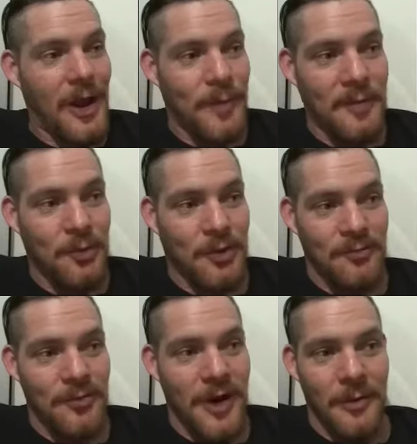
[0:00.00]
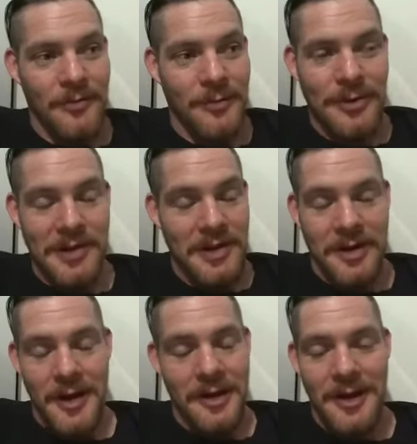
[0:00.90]
people can write with music.
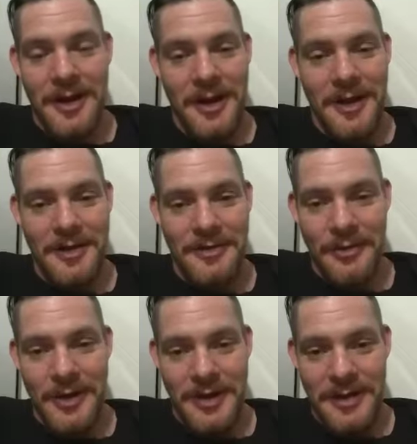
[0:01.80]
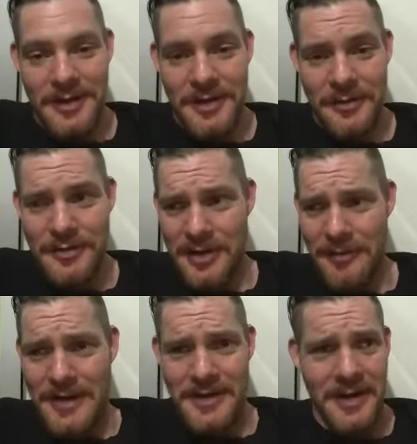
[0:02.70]
I can't do it. It's too
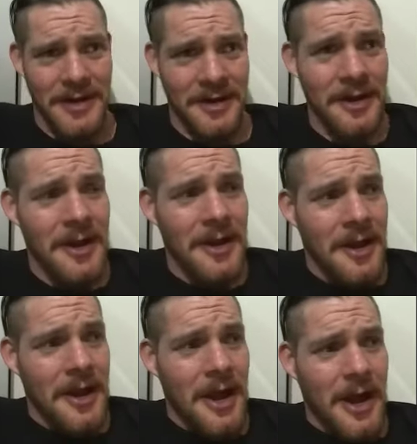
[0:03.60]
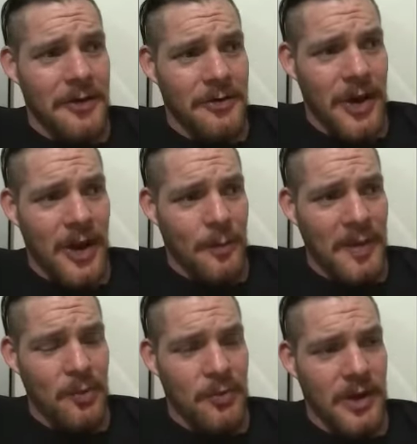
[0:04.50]
distracting. And I don't know how
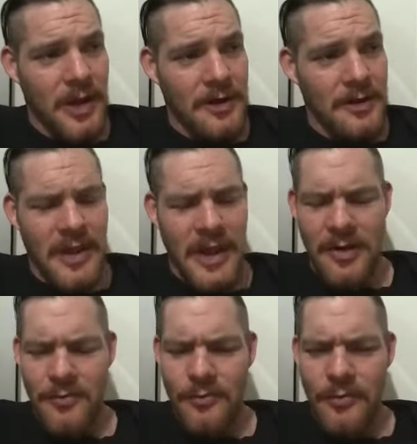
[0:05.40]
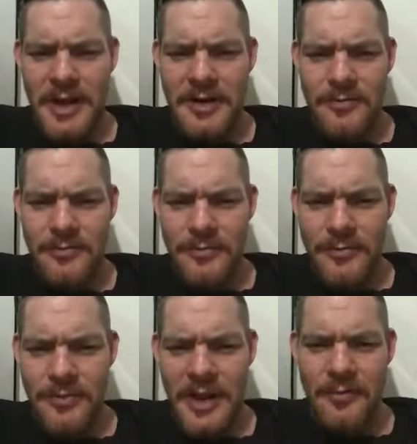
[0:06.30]
people can read
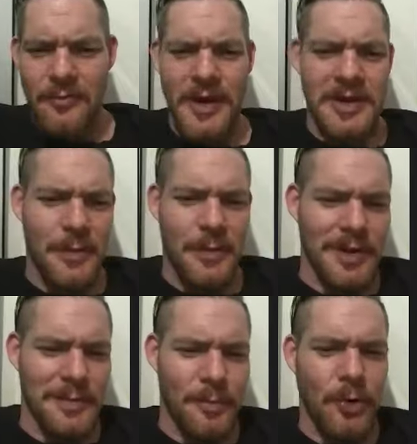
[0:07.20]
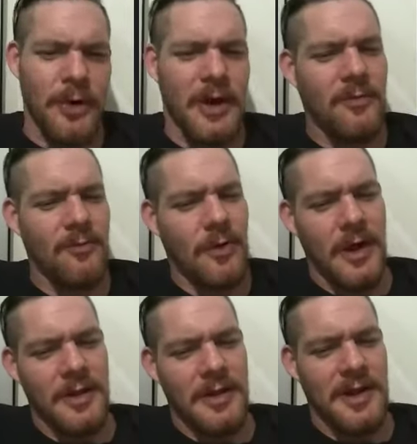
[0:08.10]
someone's book and then write
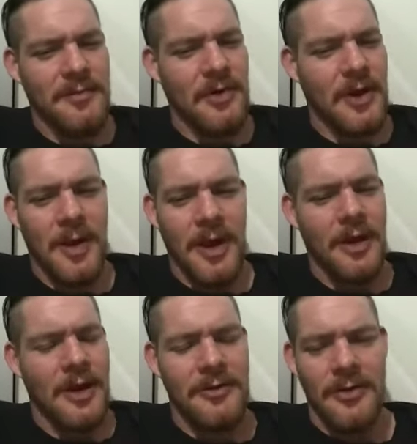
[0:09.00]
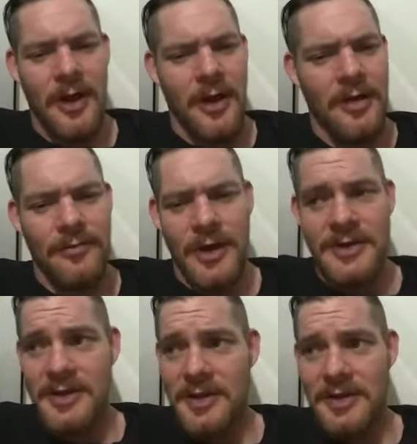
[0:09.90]
at the same time. I can't do that either. I
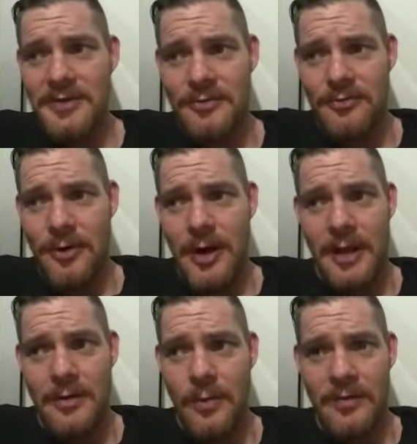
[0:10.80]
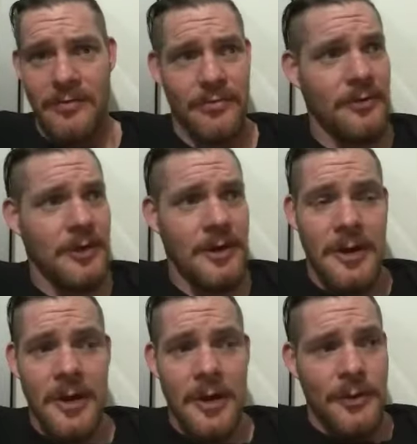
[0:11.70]
just need to write with
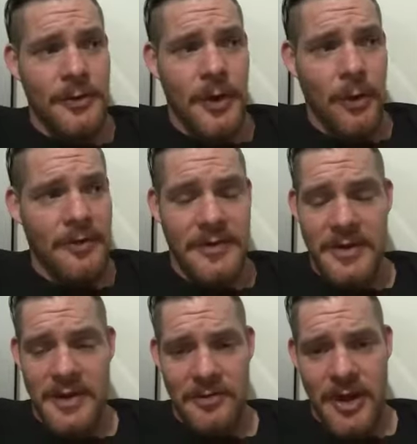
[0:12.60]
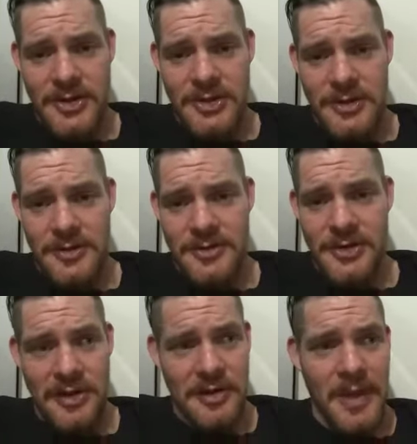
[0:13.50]
no other distraction,
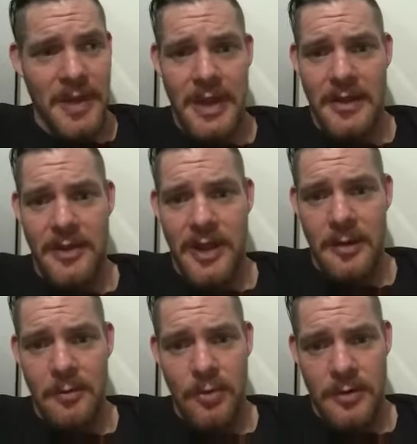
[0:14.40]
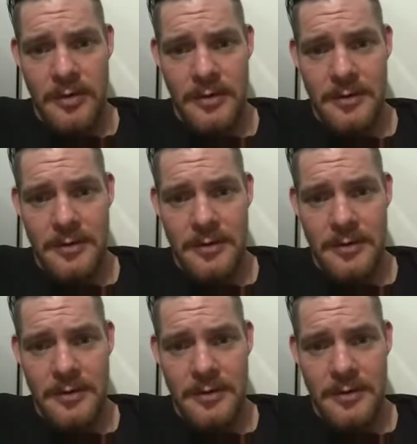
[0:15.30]
just me and the keyboard.